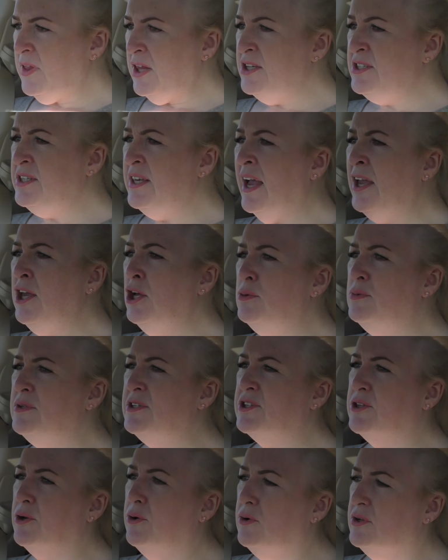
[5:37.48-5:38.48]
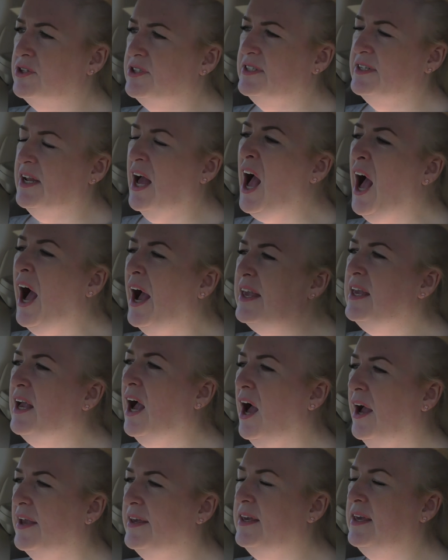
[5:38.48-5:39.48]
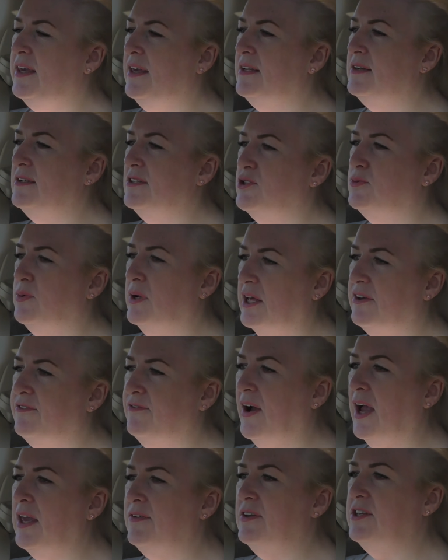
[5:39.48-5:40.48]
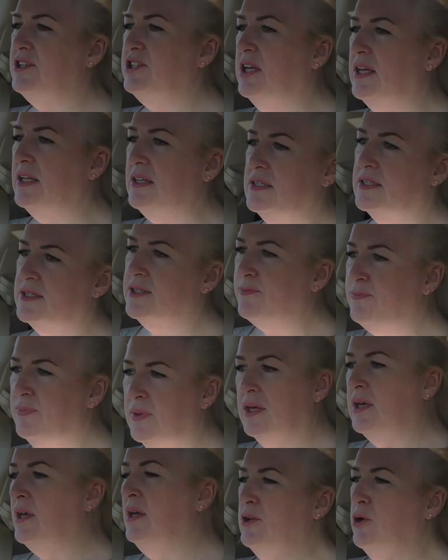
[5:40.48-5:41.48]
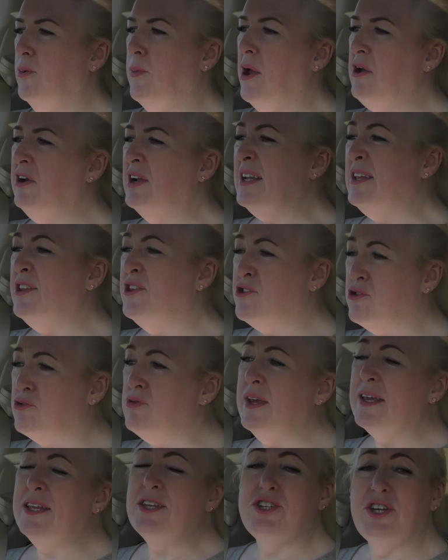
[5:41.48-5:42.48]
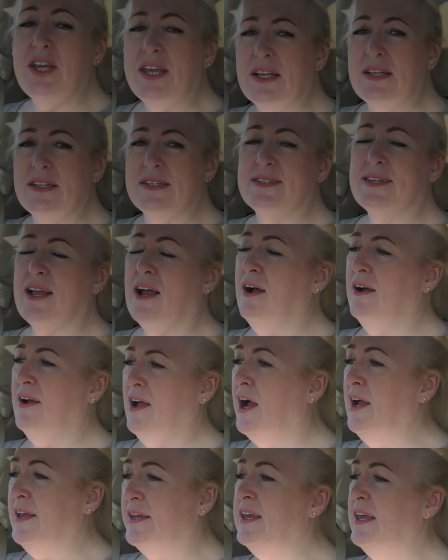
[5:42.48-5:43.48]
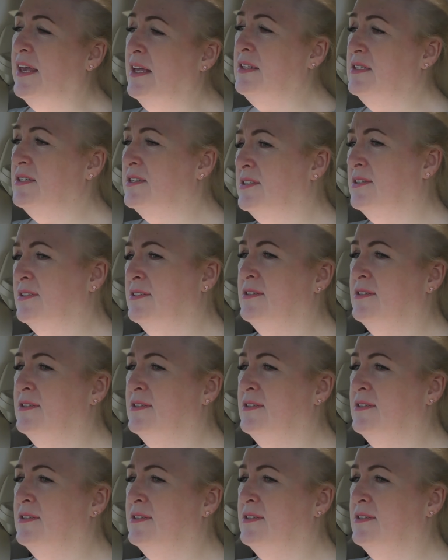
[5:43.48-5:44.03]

You see, I always thought that high, high heels were like 5 inch heels. Apparently, 3 inch heels are high heels.